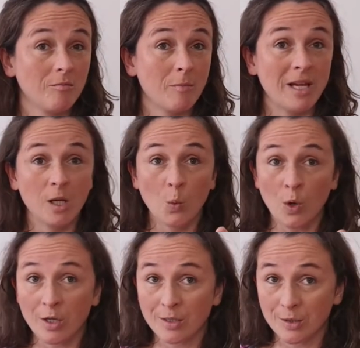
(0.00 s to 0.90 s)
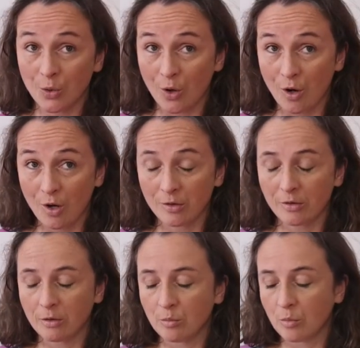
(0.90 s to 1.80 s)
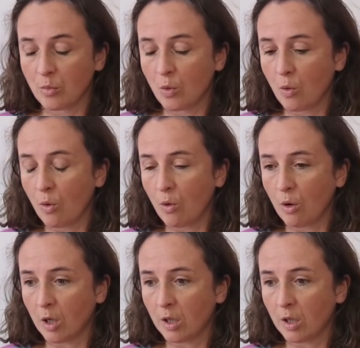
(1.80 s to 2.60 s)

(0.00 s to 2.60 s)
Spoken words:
make it worse or hurt them or,